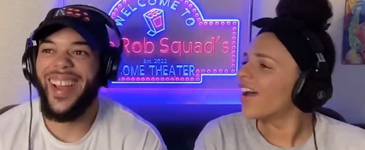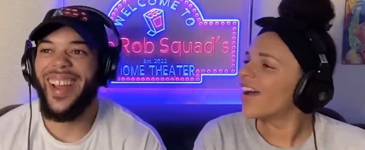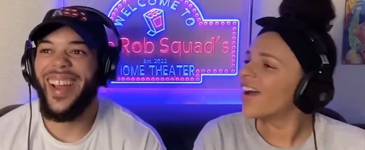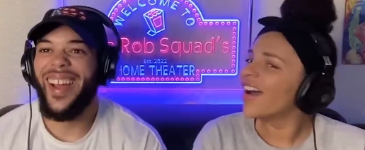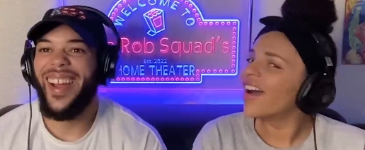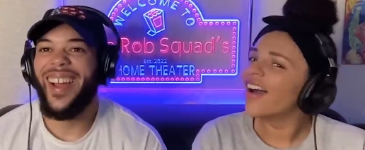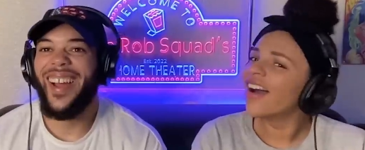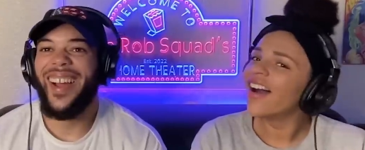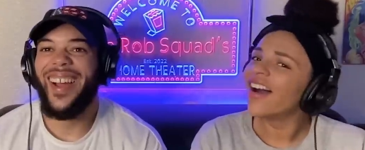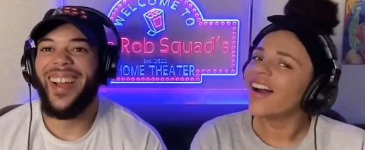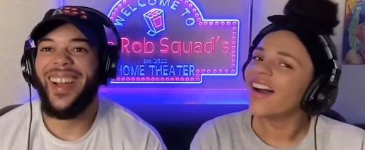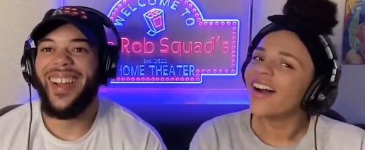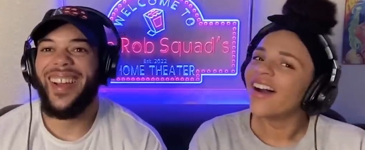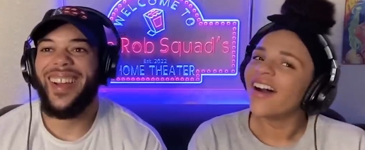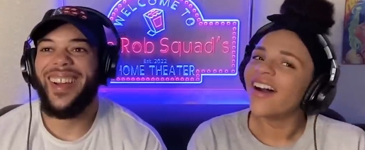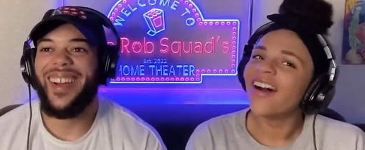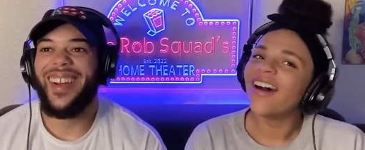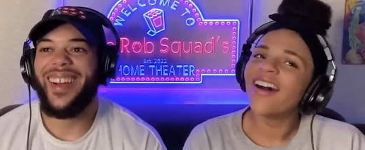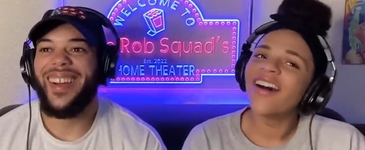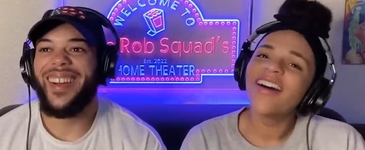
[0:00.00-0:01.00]
Speaker 1: it.
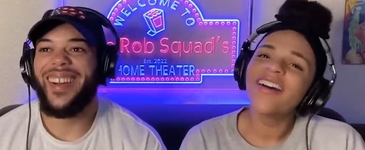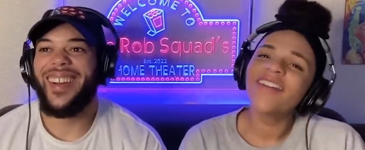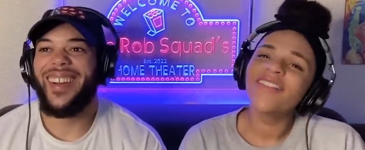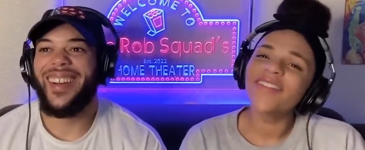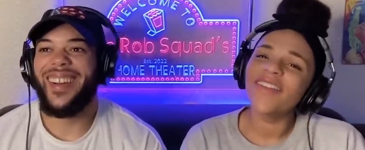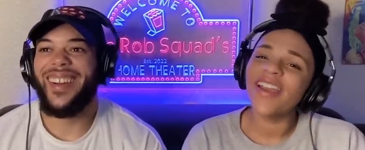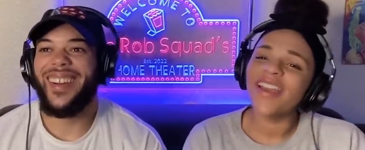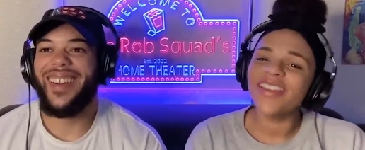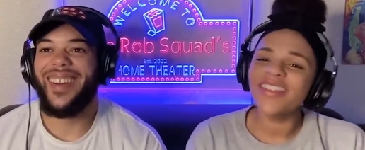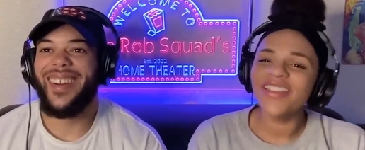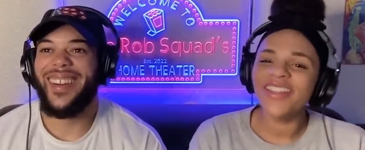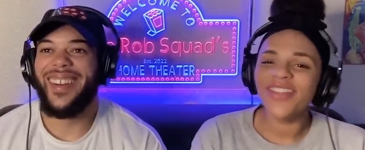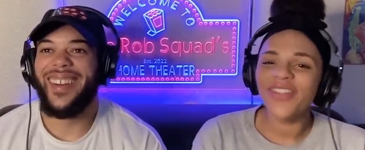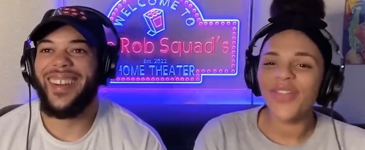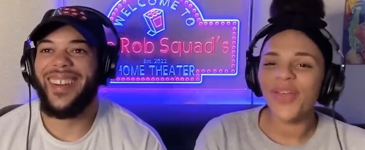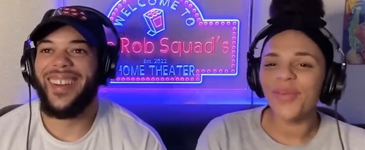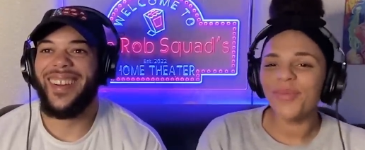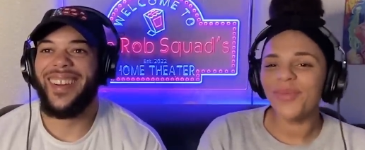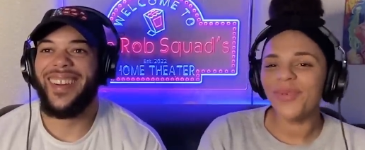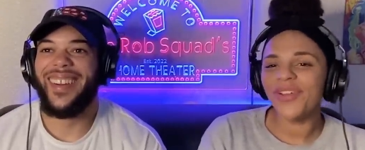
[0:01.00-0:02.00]
Uh, right in the
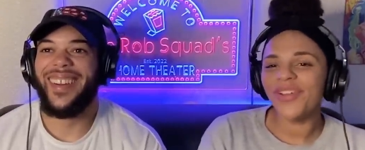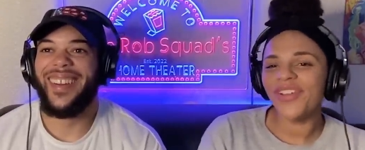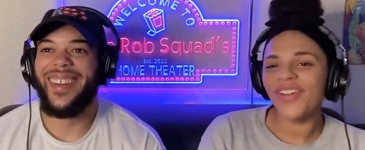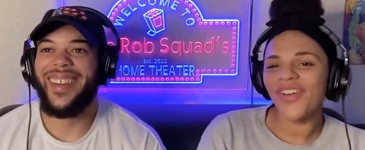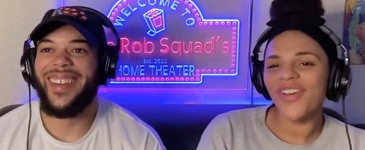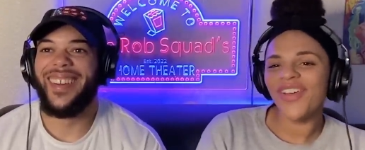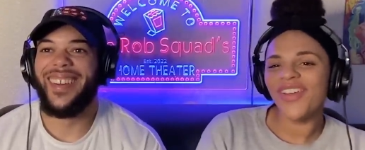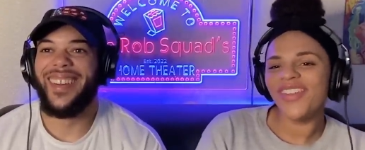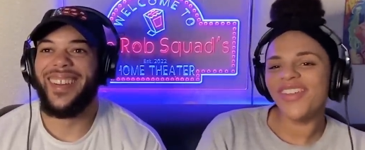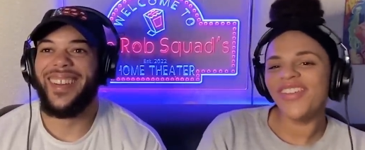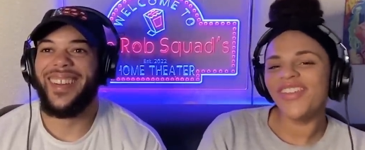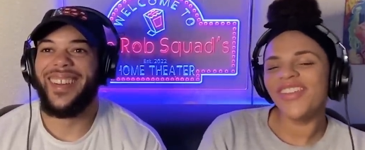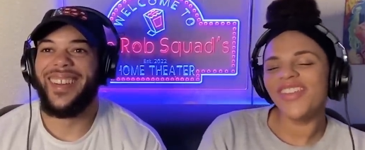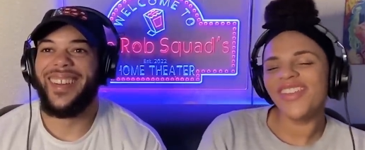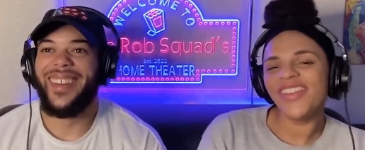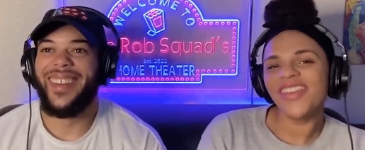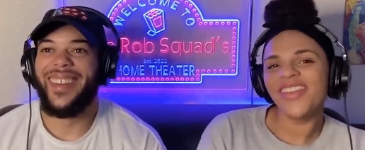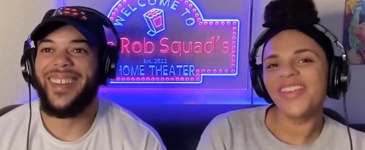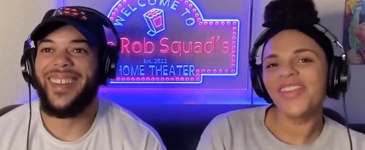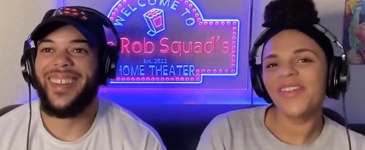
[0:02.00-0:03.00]
lumberyard.
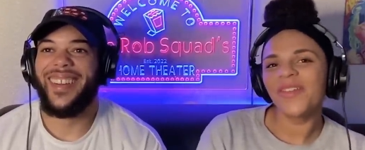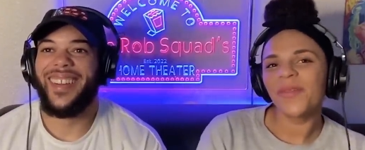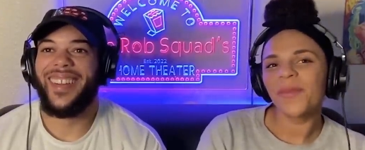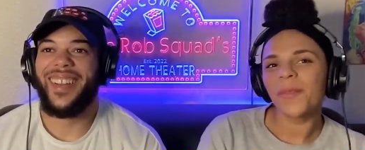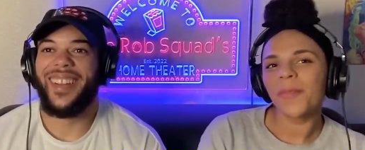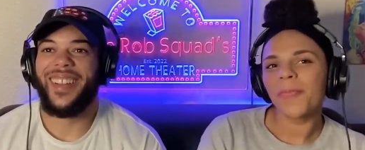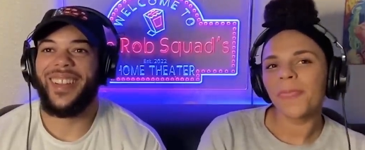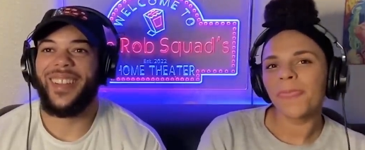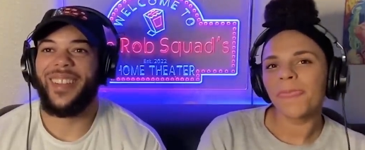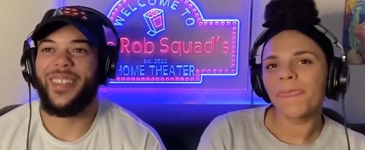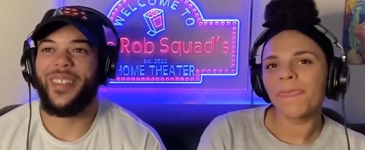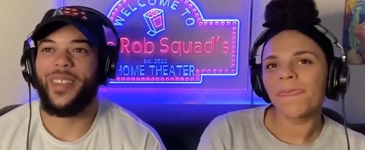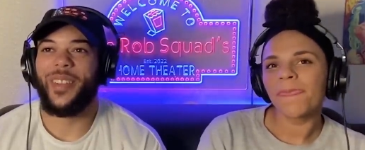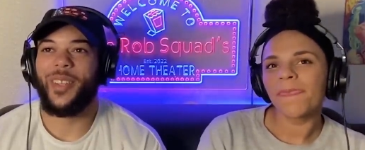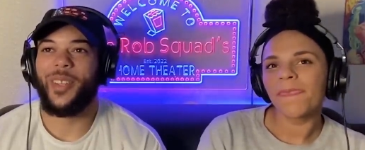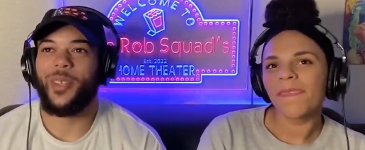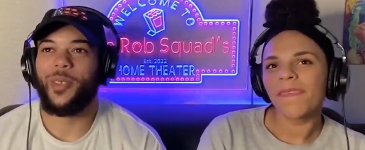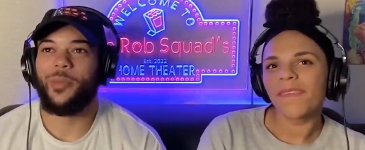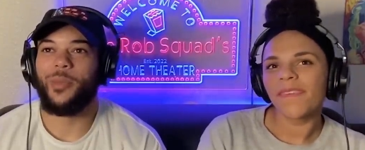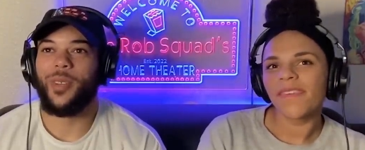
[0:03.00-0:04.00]
Speaker 2: I love the
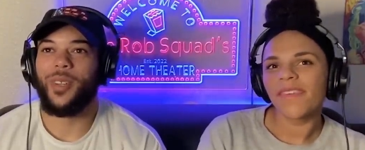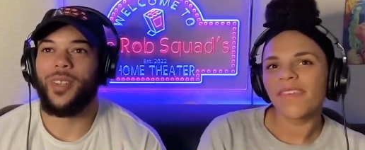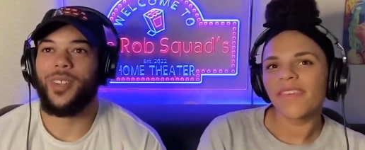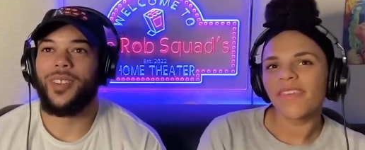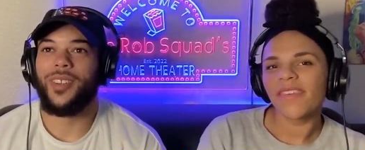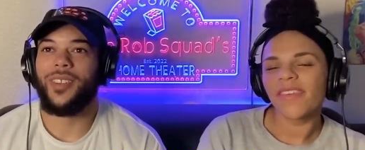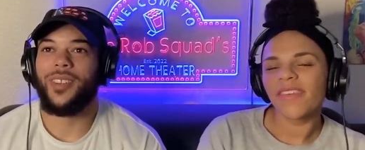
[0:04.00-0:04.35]
humor.